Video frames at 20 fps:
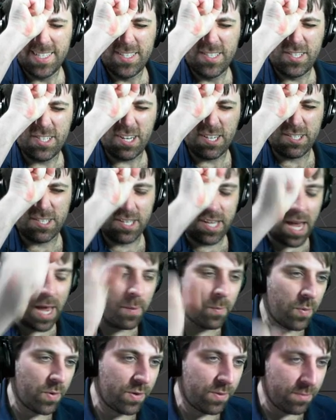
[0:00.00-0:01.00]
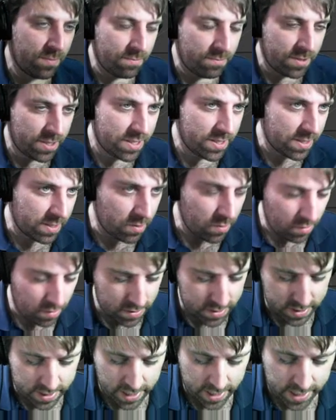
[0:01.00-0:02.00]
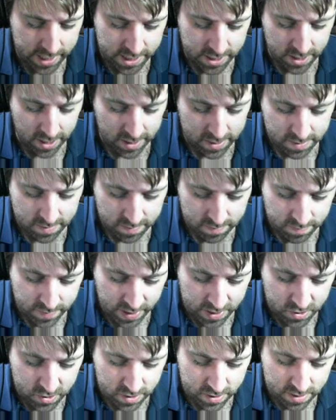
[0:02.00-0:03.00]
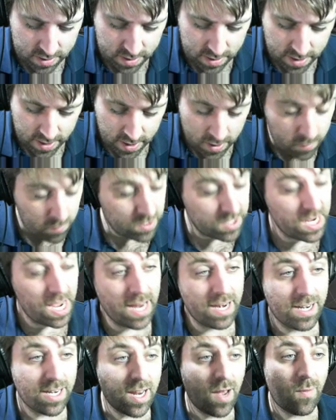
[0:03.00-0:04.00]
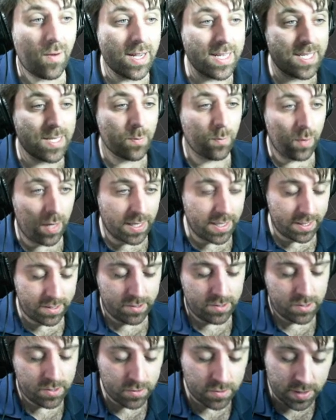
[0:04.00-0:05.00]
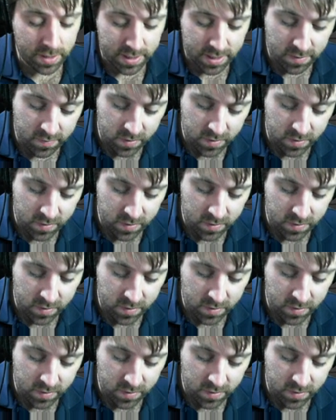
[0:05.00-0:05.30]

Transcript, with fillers: Josh Gambrell, which is the course that I just mentioned, which I had no idea Blender could do this.